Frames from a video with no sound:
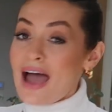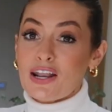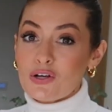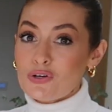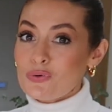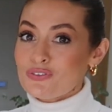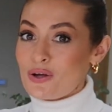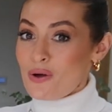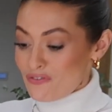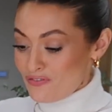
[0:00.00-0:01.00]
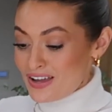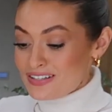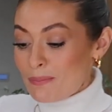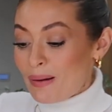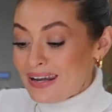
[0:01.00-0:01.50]
And I can also
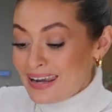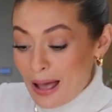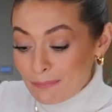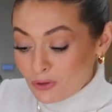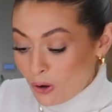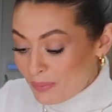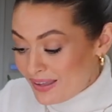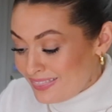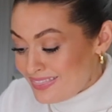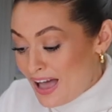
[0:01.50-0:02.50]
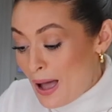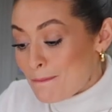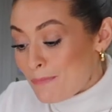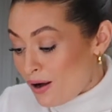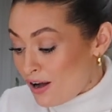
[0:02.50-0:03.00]
fit my laptop in there
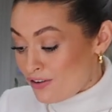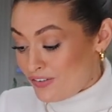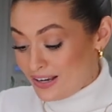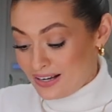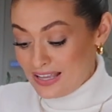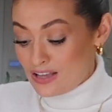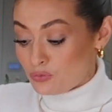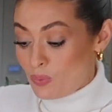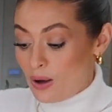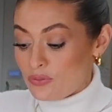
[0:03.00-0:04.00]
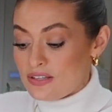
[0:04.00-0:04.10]
perfectly as well.